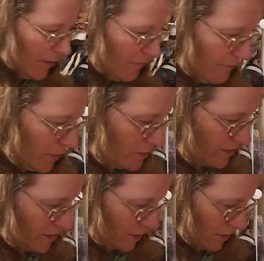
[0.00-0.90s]
The
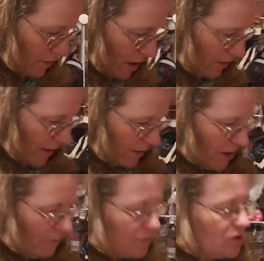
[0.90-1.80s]
first yarn I
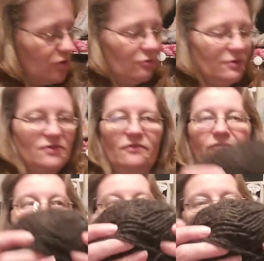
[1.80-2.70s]
come to is a
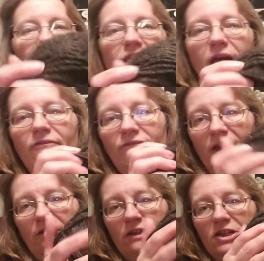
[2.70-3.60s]
very,
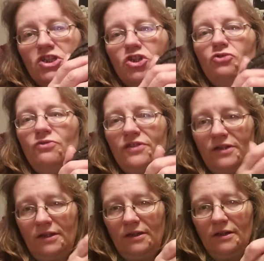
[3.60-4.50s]
very
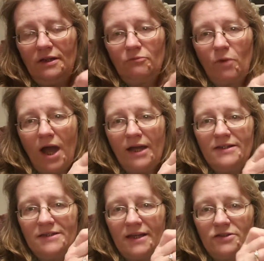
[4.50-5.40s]
toothy. And why
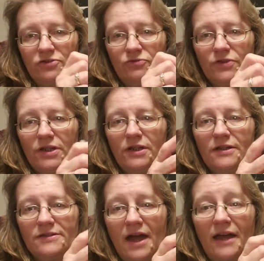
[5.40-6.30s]
I say toothy
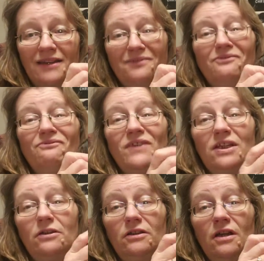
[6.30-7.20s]
is I can
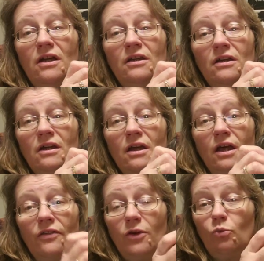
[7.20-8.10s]
feel
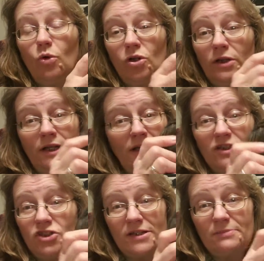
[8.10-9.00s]
the wool in it
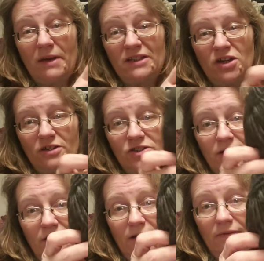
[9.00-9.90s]
just by
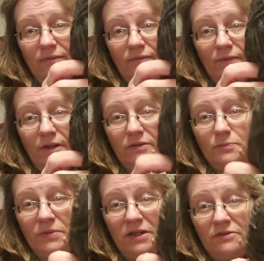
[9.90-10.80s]
touching it. It
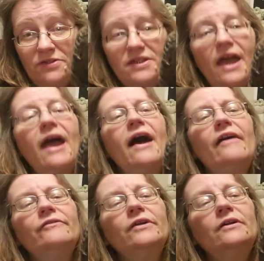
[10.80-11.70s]
appears to
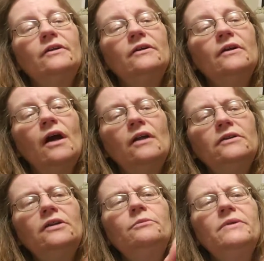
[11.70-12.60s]
have a
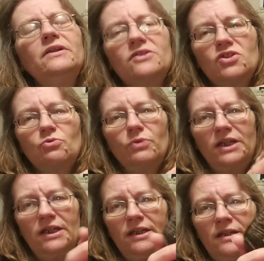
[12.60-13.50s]
little bit of
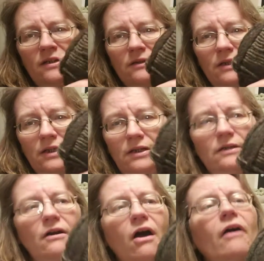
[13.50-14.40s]
tweed in it
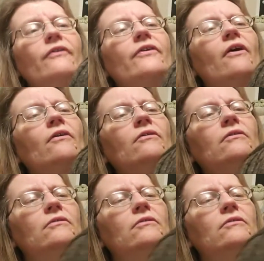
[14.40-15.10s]
also.